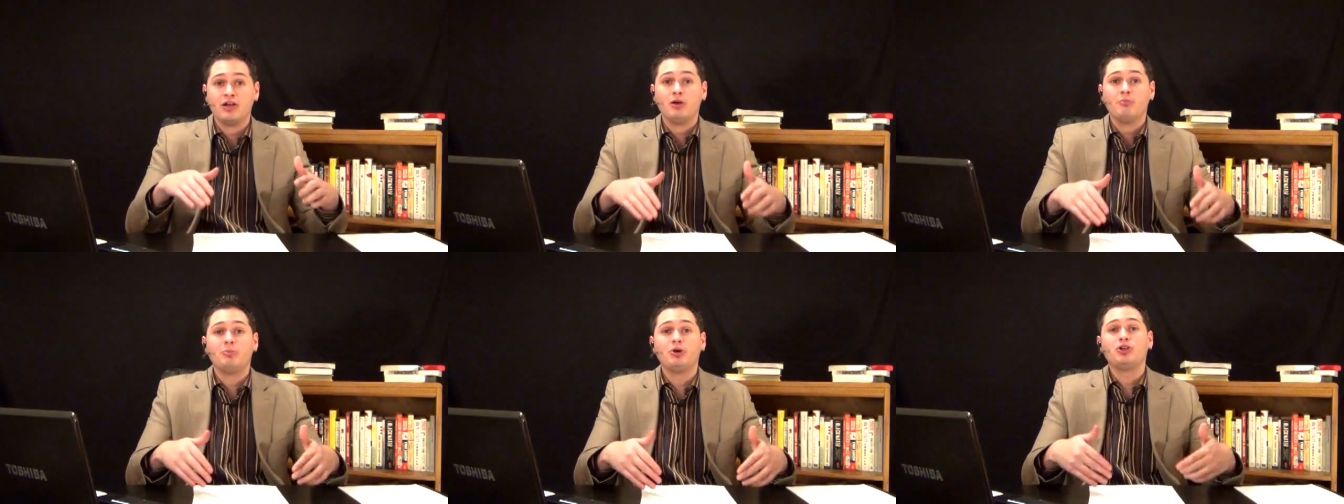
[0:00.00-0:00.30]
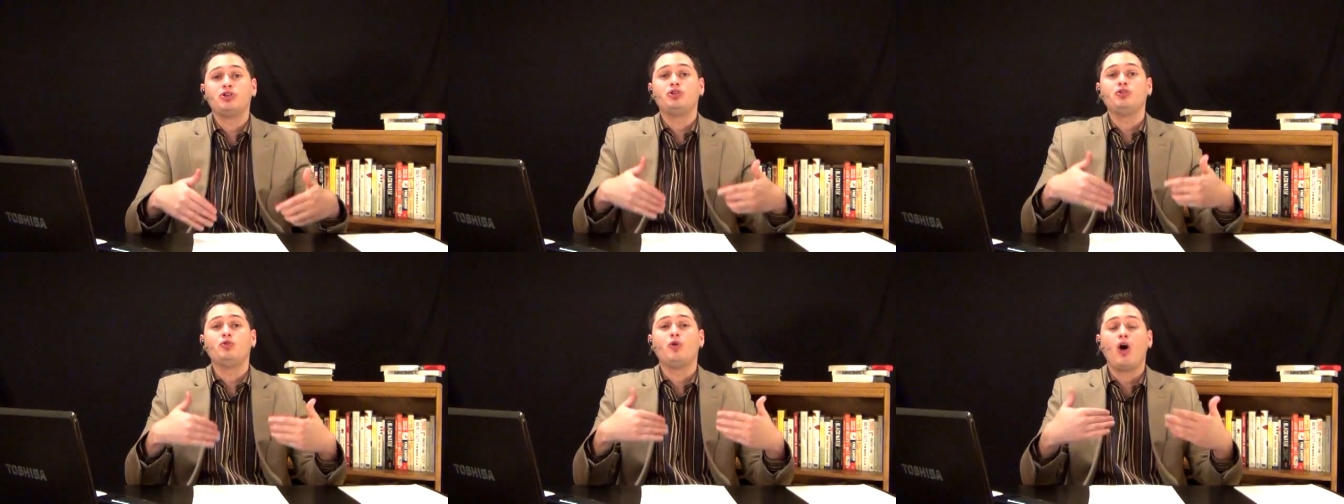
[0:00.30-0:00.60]
but
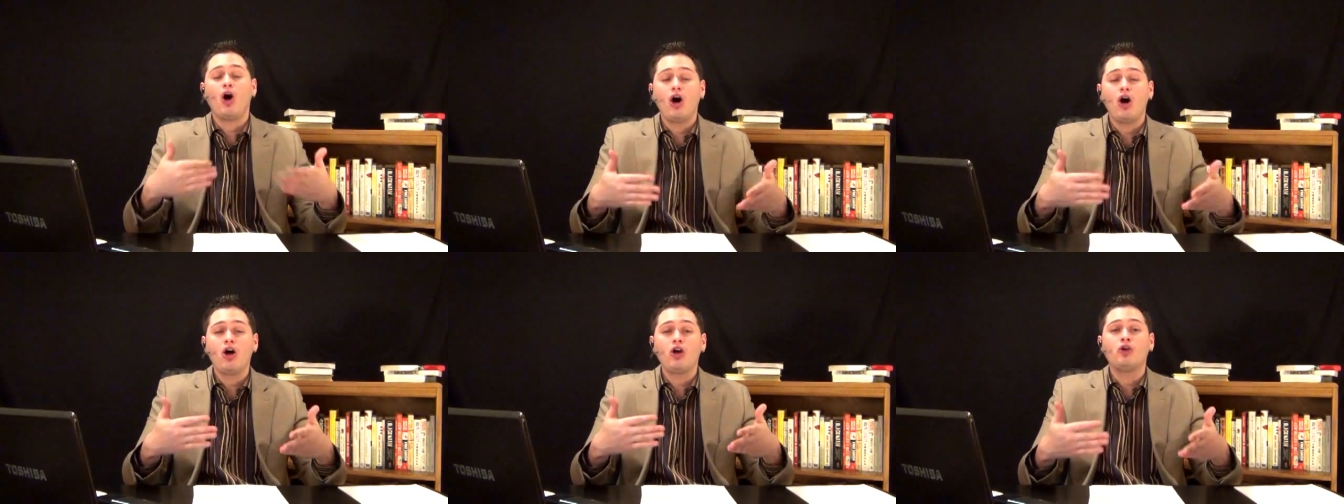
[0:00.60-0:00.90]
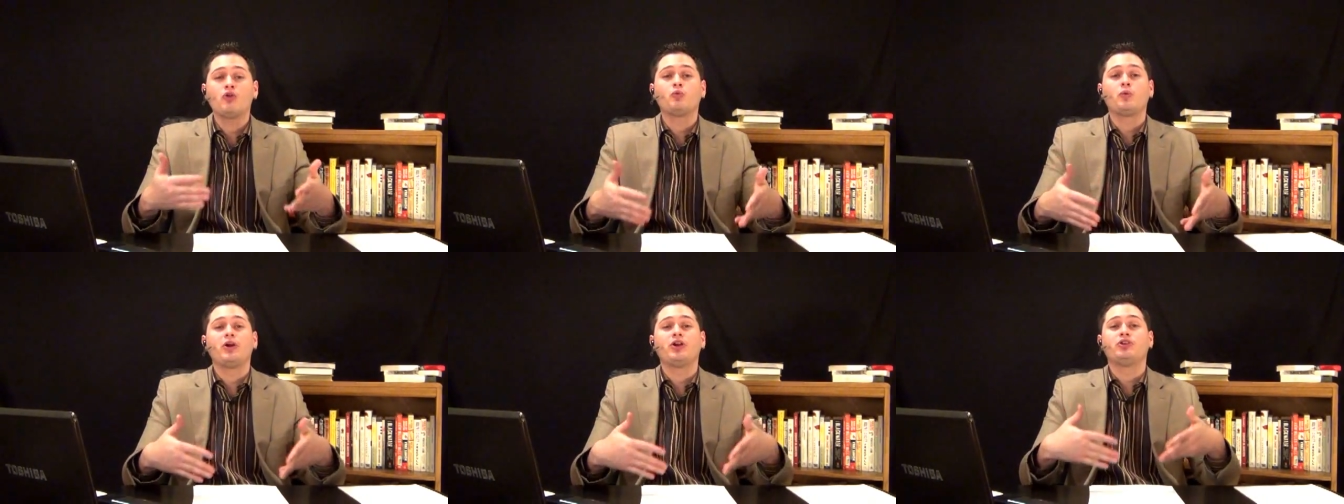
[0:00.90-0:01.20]
you
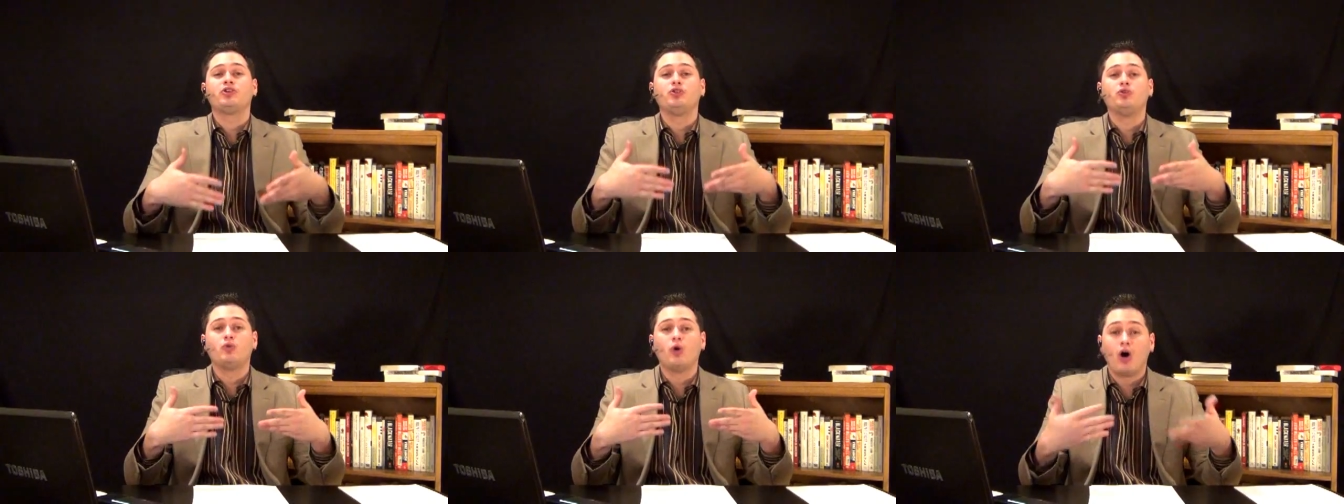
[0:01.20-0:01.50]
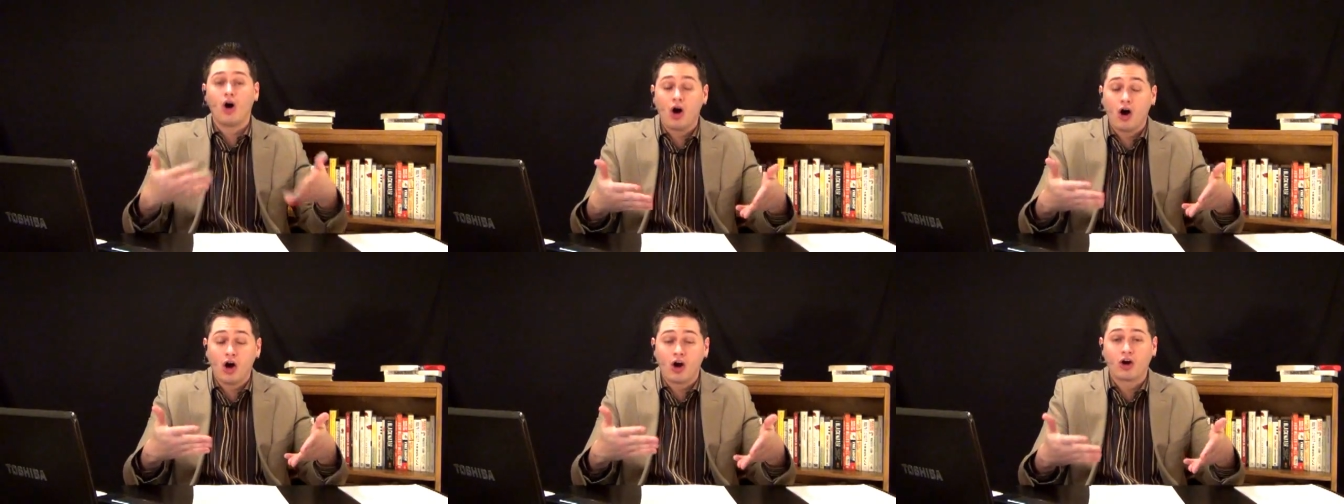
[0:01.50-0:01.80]
are where you
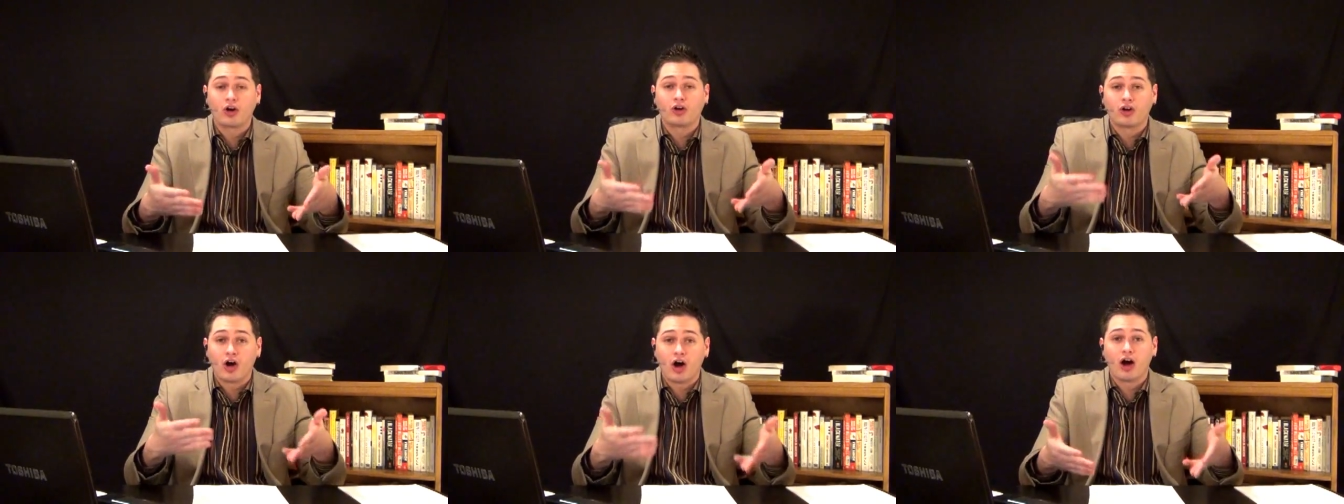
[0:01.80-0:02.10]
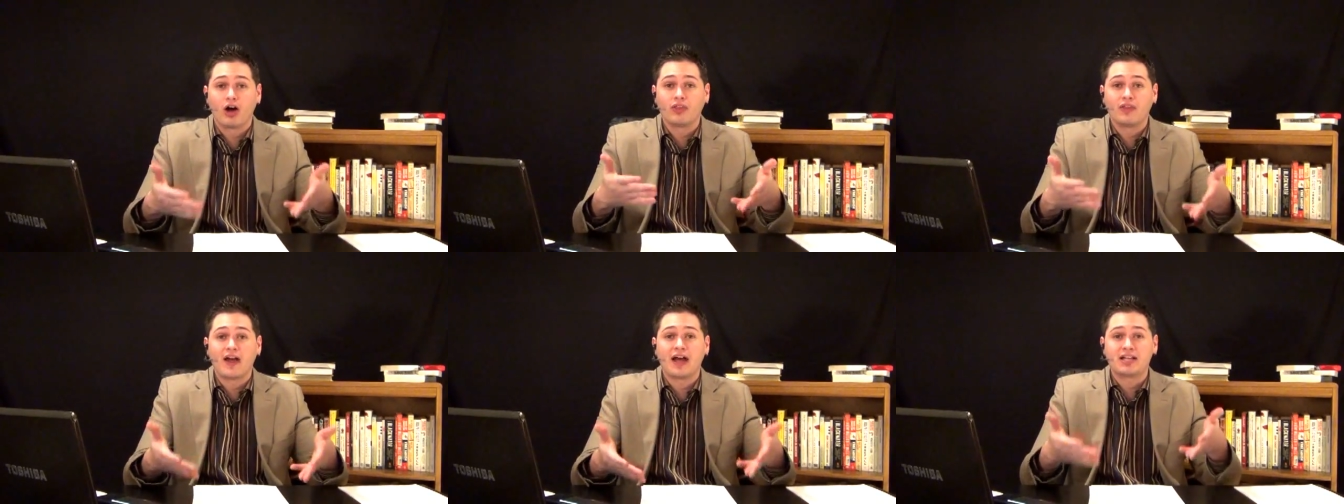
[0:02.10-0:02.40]
are
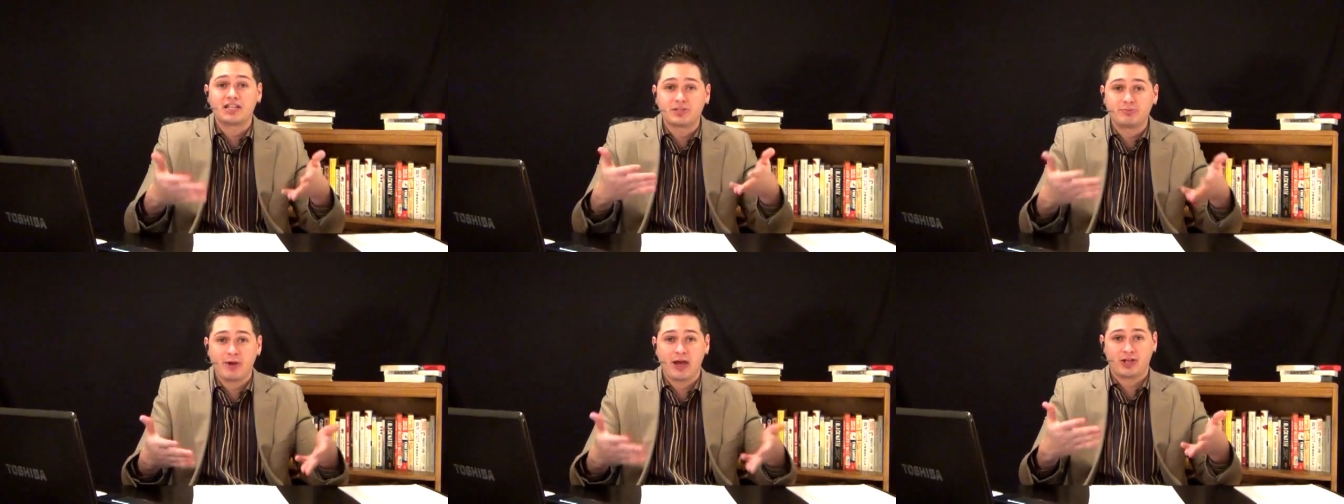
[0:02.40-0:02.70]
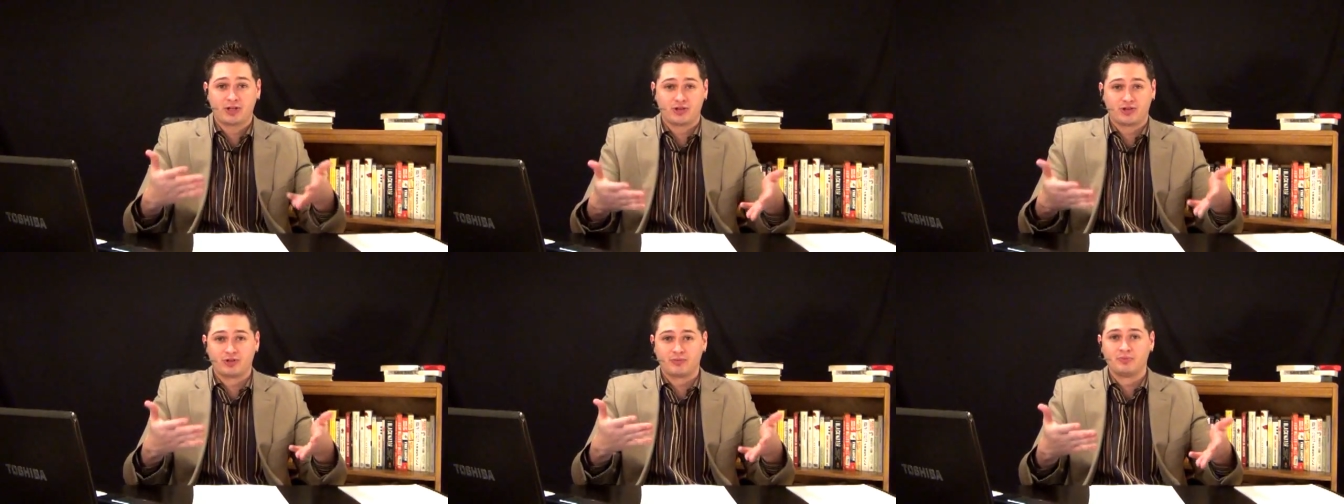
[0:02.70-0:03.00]
on that
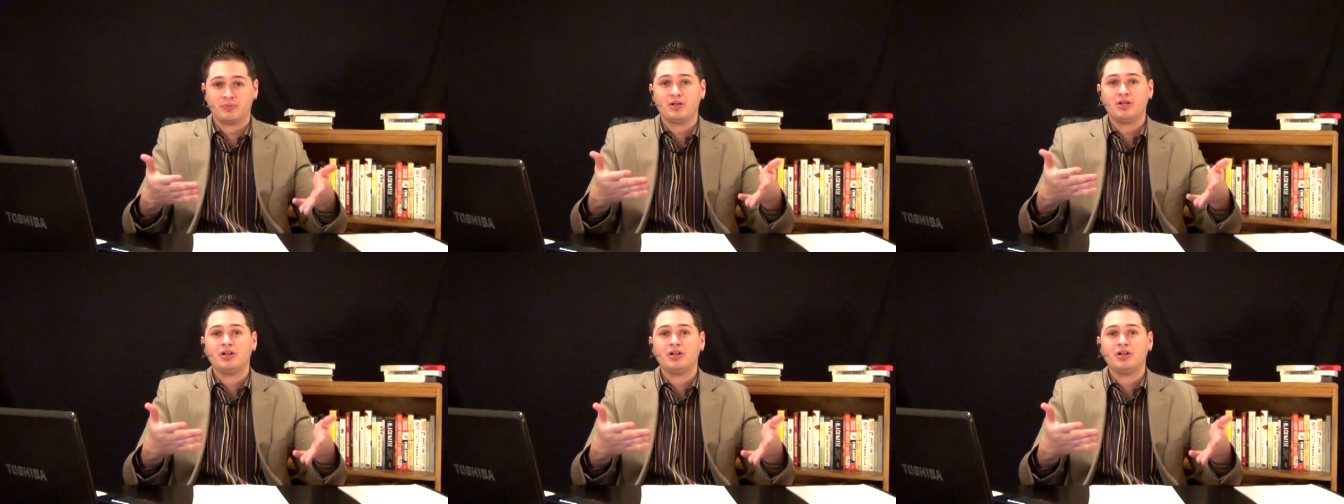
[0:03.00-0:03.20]
spectrum.